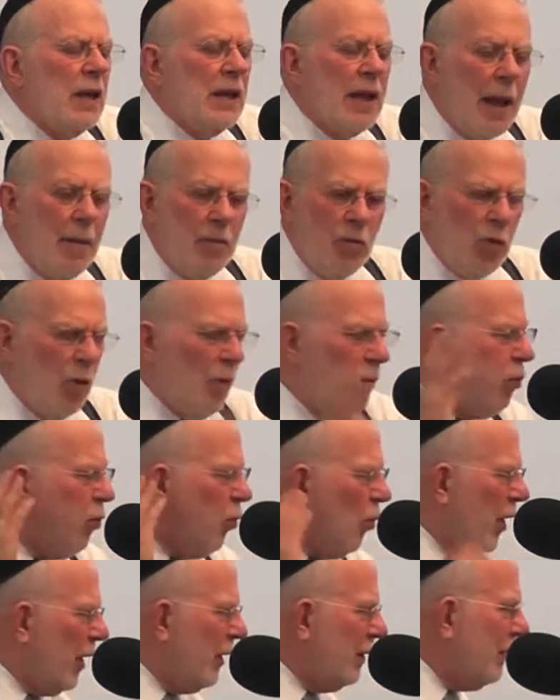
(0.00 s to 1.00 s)
Came to a
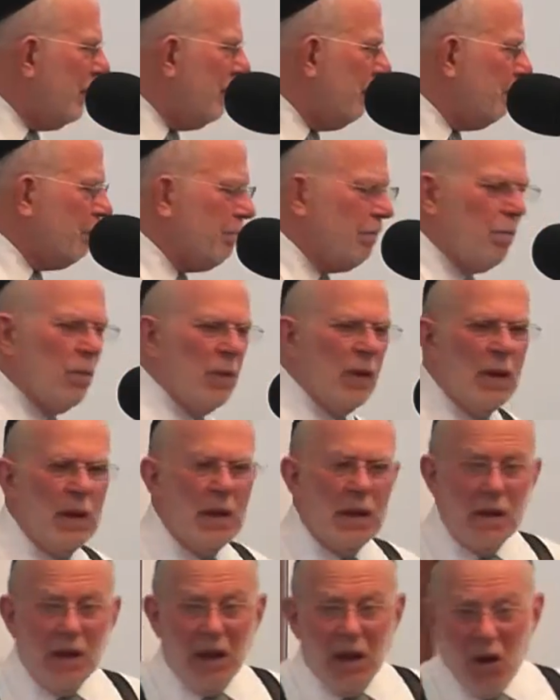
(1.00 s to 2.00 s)
point.
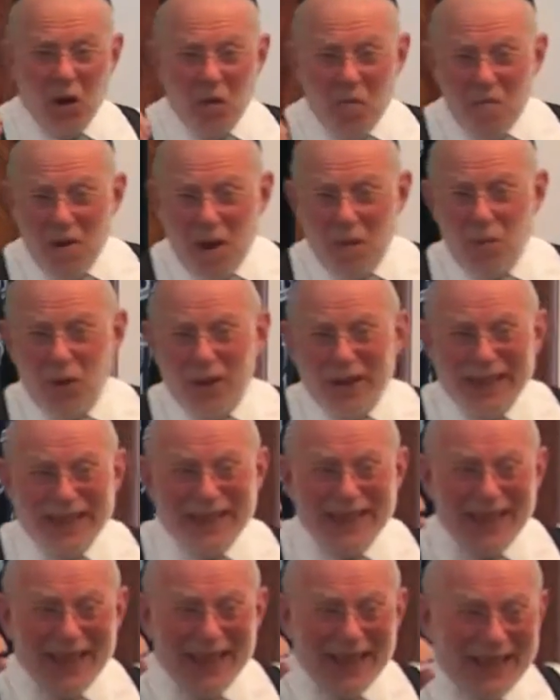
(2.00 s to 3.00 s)
I remember
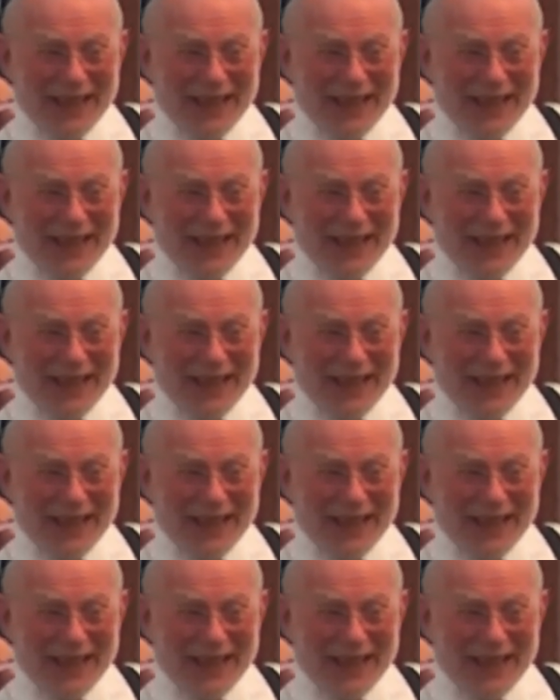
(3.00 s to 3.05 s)
in the